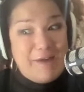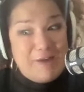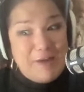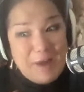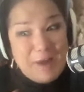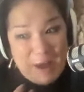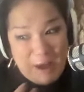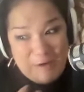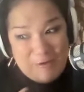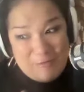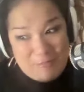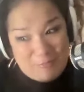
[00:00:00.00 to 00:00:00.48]
I,
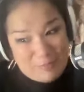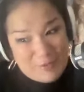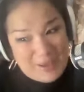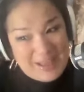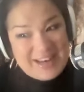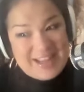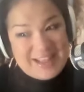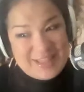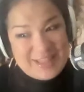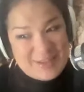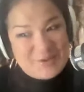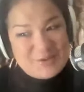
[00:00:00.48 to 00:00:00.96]
have been
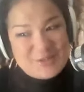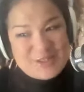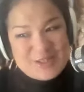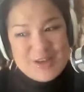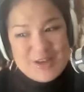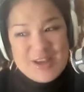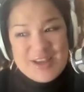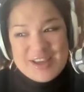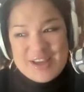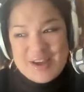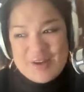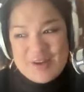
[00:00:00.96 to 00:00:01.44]
in those
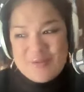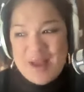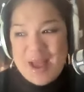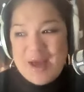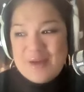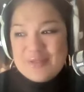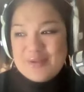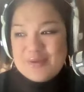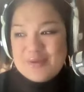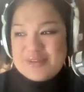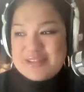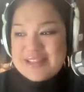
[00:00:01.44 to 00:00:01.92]

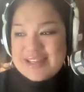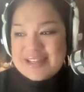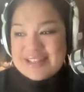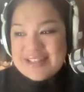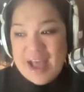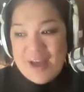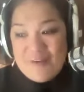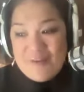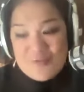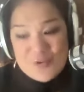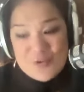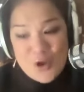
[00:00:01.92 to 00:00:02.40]
around those things.
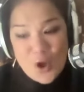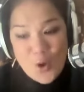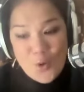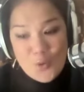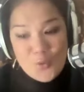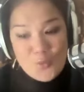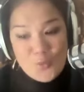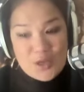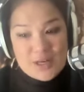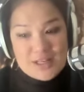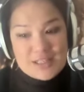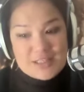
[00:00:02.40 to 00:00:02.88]
I've
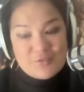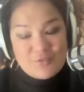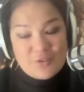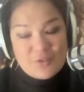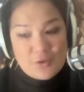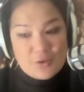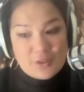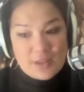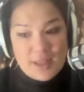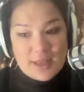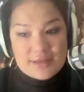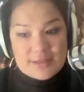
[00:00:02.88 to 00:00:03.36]
known what it's
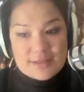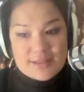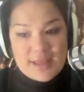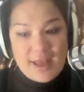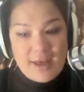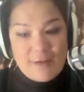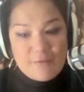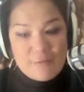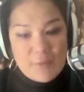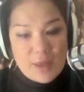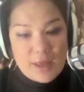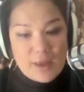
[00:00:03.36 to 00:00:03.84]
felt like to
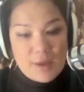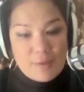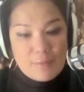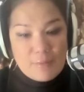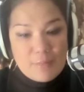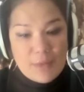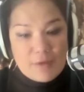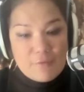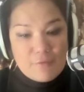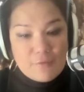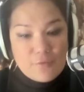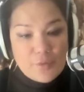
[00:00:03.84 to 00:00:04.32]
have my
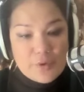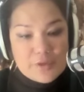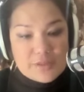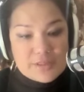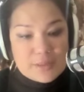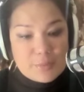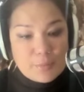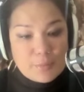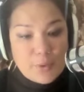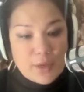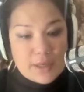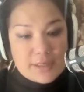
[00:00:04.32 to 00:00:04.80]
my
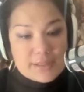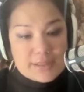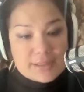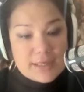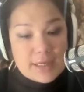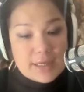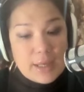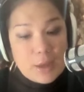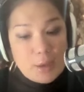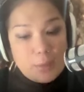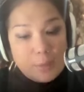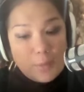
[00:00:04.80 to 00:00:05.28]
voice
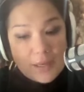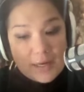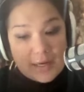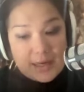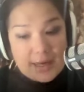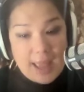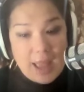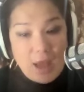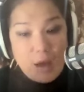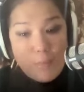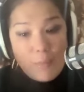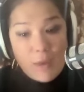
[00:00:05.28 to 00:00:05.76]
suppressed. But
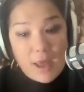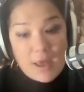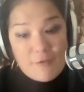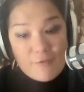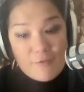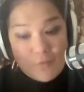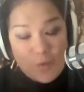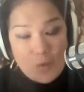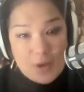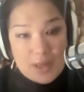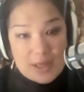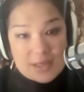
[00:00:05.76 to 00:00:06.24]
now my
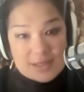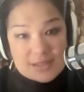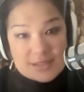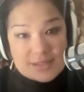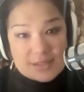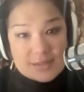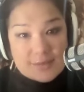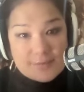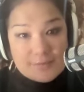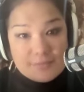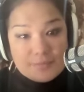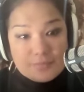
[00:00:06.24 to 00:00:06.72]

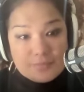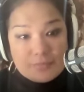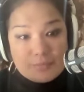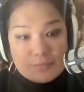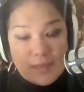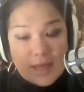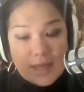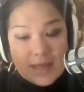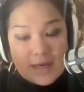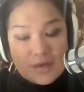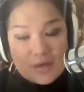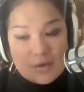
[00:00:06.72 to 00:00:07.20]
voice
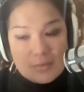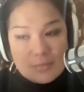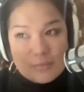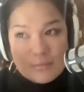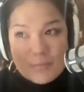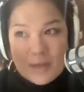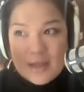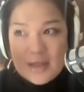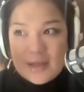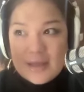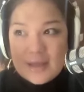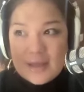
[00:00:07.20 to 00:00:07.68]
my
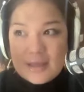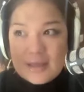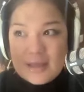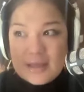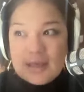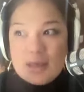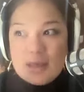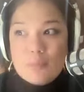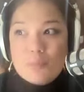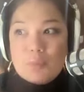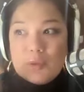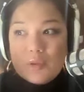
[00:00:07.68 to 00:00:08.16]
my
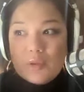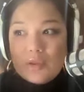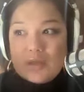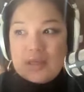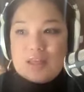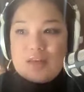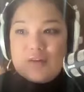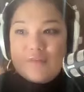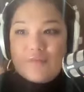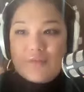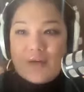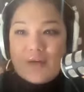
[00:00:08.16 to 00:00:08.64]

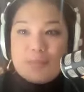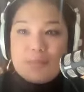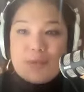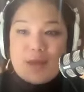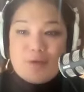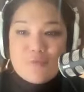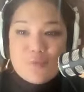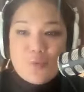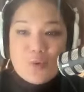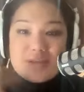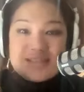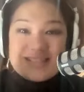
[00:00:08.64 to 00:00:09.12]
inability to find
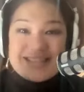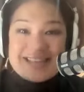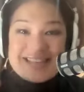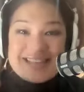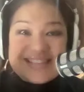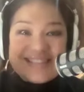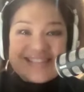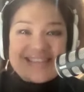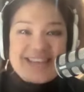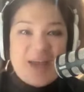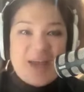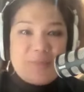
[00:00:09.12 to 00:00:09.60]
my voice
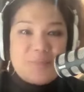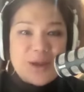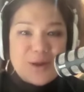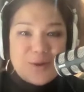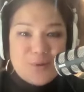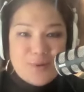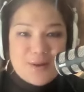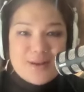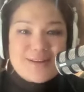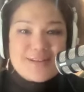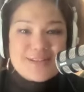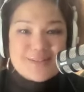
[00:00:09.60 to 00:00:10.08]
is now my
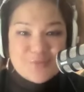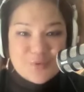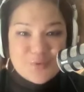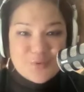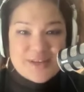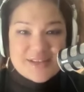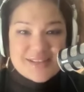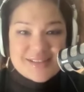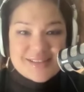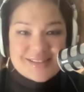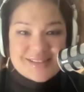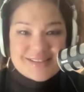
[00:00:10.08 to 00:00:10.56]
greatest
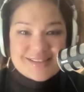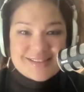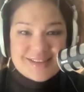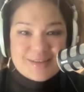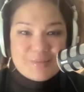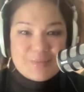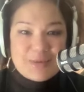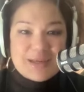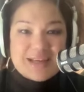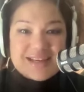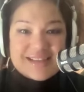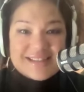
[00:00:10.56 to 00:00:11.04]
voice
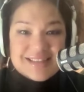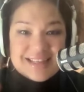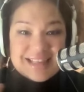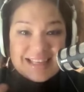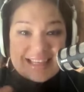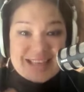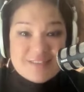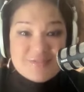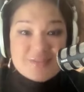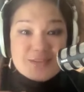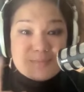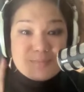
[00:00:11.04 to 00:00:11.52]
because
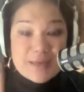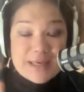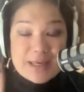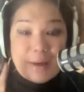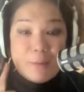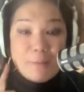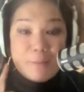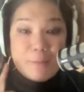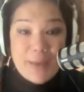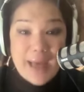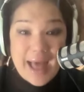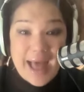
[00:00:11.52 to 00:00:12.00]
it gives me
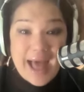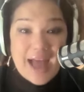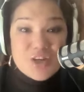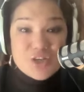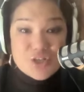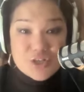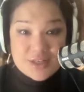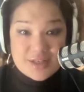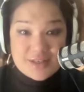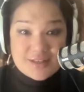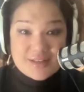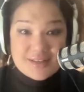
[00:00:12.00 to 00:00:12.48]

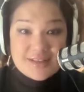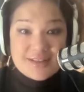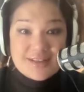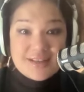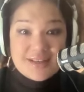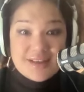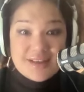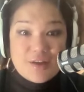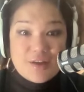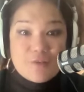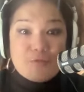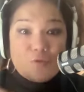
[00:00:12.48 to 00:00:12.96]
compassion
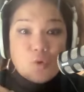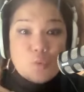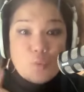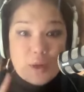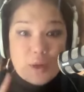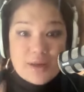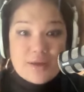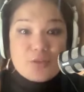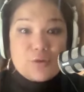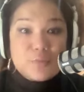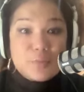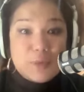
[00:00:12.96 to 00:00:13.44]
for
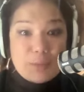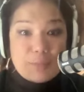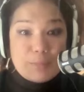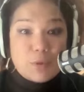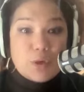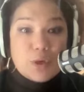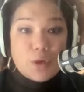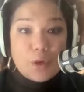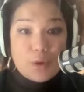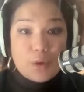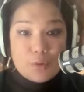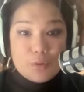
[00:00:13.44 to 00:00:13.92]
what other
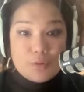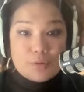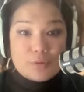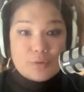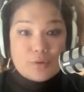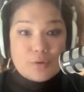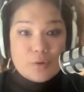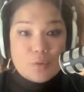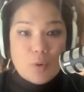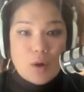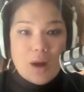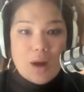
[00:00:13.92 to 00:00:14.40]
people go
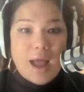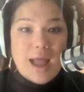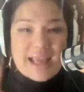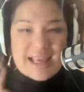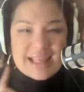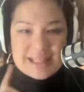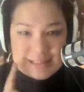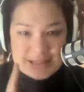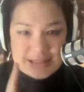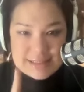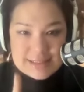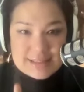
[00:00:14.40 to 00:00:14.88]
through where i
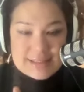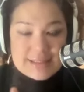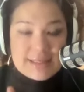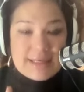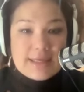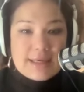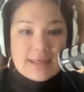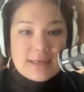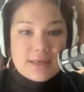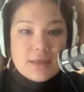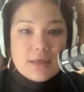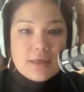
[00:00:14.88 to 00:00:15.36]
can
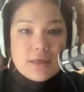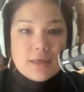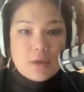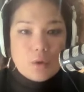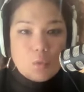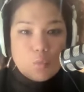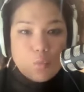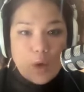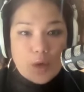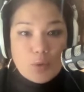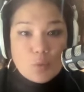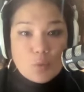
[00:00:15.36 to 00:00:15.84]
see
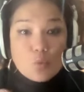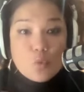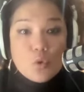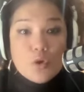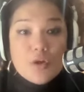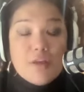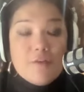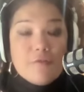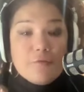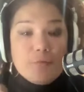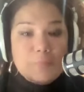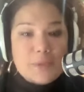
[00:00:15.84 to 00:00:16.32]
what
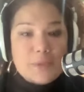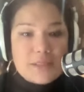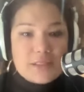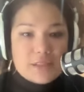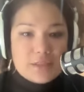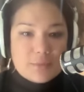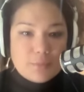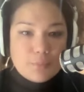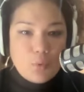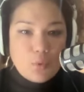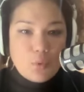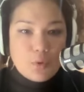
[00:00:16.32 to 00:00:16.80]
would have been
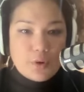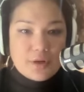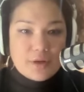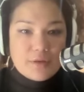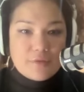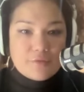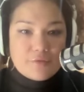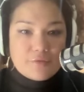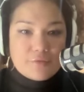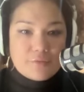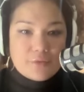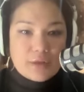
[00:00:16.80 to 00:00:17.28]

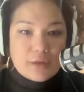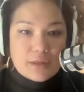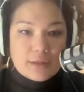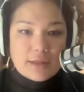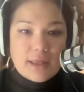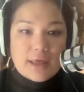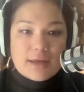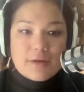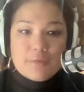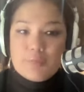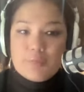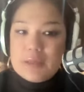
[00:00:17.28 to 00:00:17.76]
supportive a
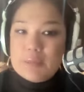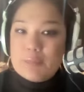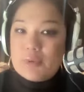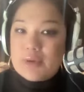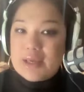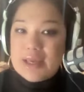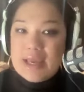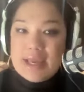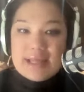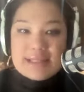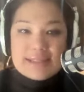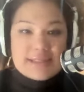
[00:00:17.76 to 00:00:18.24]
lot of
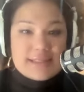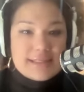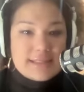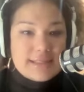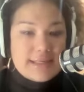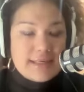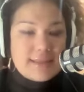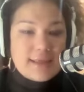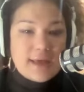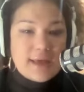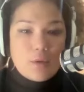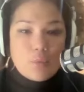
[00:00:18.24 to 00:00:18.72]
people can't
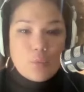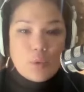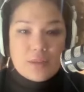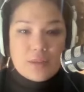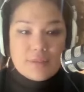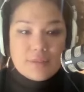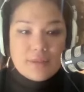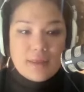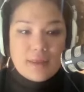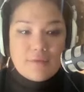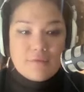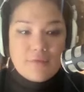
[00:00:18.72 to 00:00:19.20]
see that
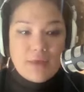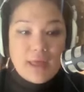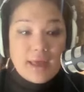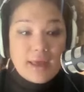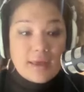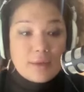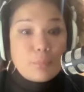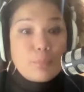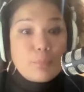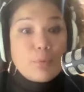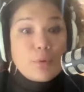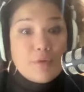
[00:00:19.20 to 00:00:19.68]
when they've
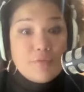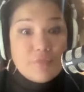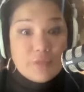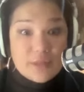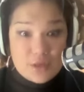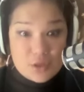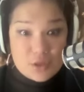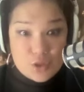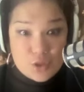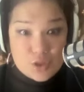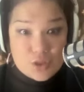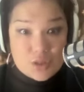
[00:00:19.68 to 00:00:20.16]
had
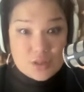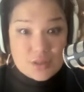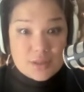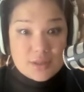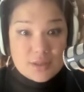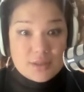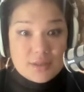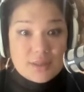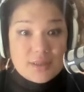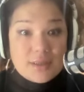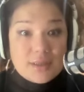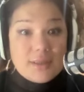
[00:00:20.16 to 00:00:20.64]
privilege
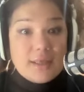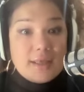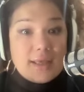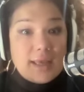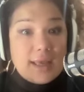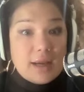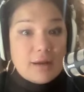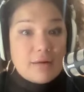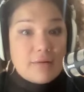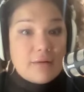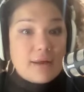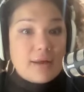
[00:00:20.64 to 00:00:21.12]
in the
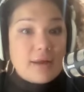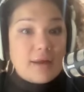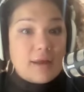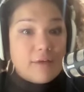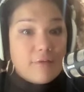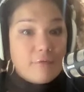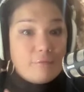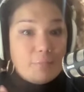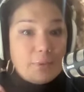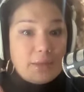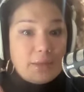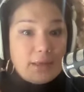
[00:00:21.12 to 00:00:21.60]
area
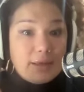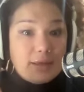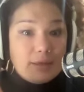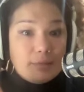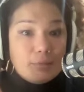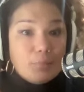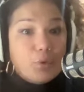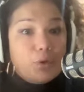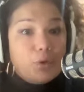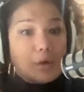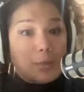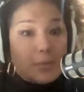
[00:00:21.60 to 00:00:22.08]
of
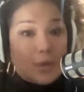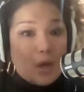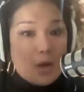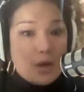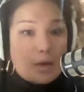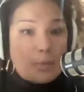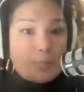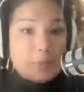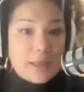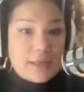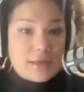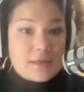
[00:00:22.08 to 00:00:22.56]
being put up
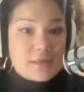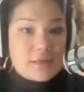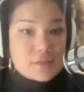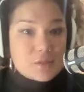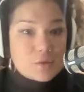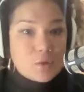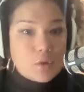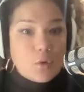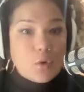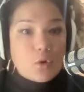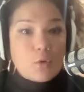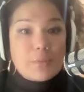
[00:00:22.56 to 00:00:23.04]
on a
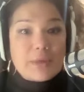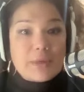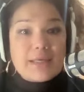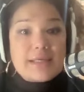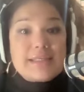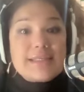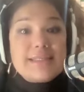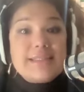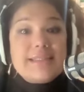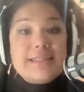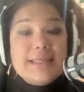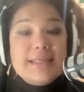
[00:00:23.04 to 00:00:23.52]
pedestal or
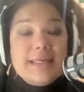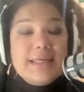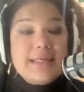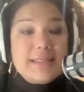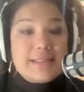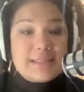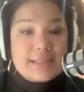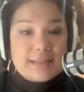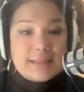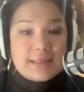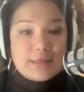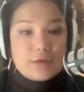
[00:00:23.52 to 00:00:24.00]
being seen
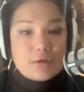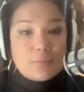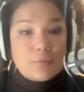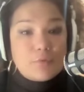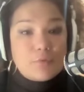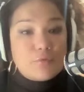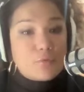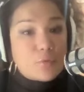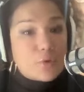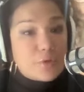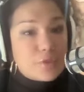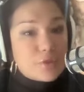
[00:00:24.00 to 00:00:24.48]
as a leader
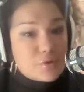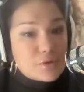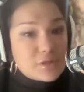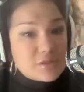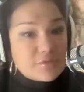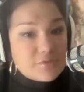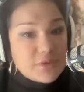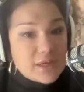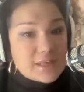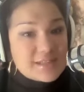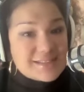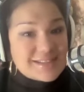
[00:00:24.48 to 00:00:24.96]
before
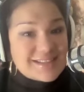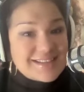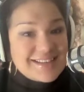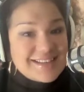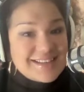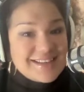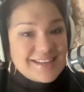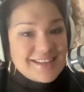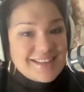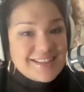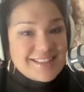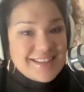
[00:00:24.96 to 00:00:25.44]
those of us
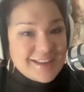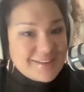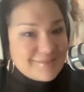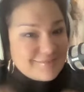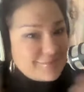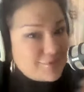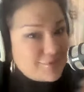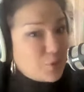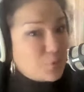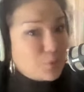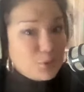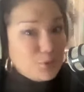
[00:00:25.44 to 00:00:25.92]
that
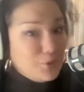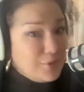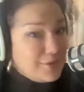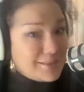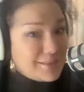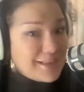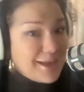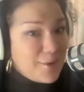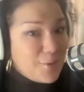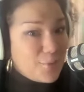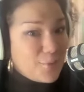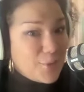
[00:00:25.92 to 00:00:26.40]
don't
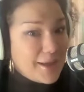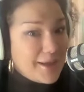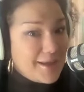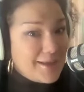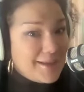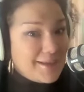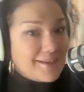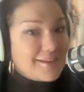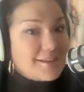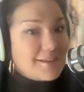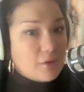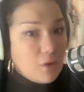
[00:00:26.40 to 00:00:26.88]
look that
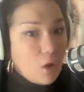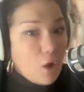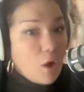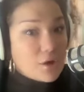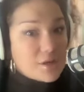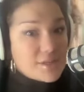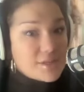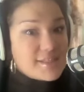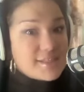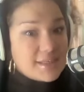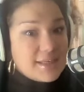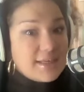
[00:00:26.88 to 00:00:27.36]
way
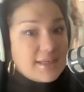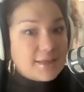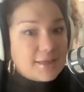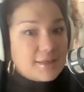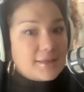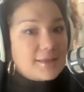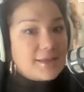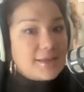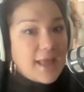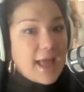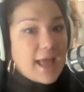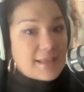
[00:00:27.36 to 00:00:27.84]
are mm-hmm.
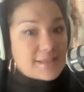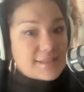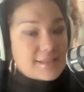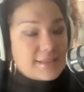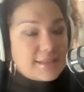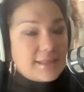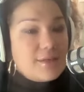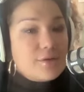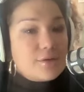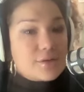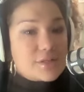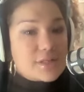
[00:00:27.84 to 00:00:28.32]
seen as
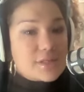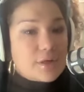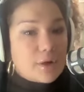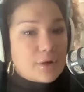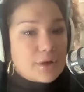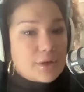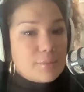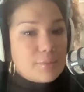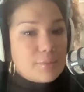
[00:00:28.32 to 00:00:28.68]
leaders in our